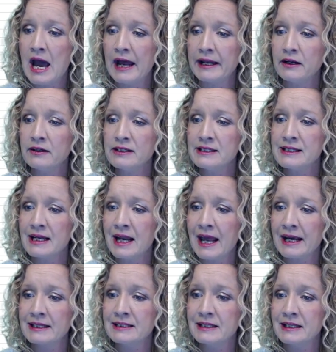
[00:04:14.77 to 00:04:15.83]
And I'm going to
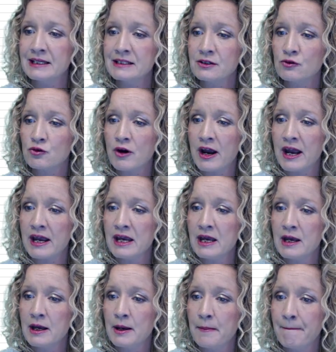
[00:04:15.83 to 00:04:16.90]
select this gray,
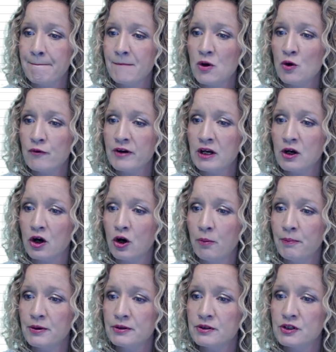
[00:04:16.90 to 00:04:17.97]
moving
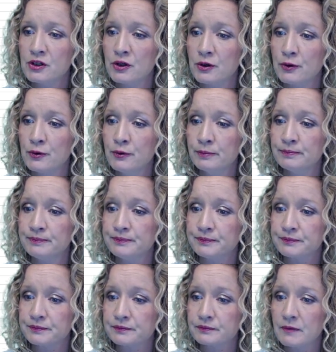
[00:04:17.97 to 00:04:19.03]
up to,
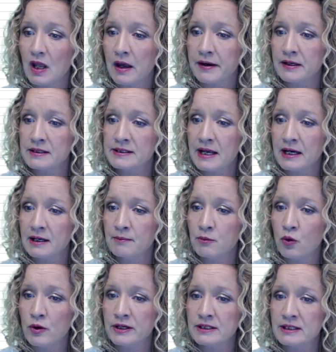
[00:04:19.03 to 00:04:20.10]
on our
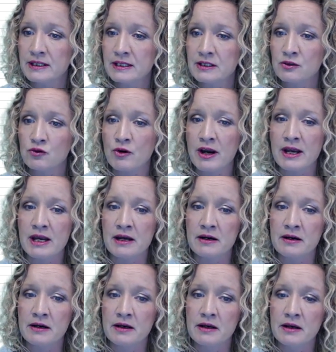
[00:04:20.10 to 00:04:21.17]
second point, this gray
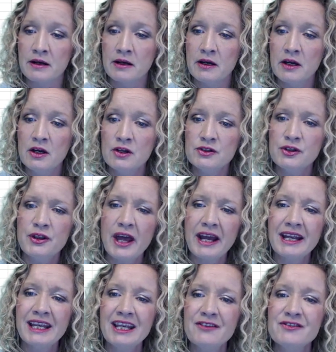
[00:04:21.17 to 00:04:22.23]
here. So
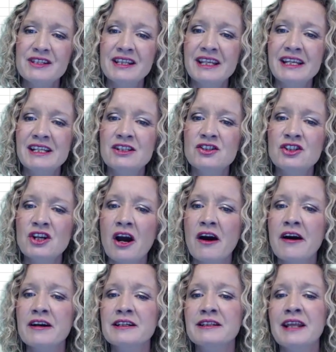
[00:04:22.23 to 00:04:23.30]
that gives the
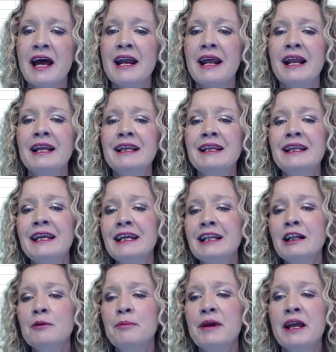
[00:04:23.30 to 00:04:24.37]
chart that
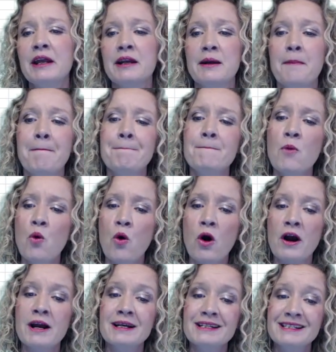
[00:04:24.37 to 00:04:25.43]
little bit
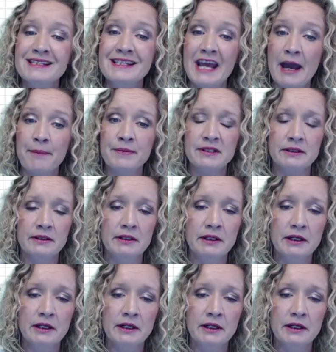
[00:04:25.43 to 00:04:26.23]
more depth.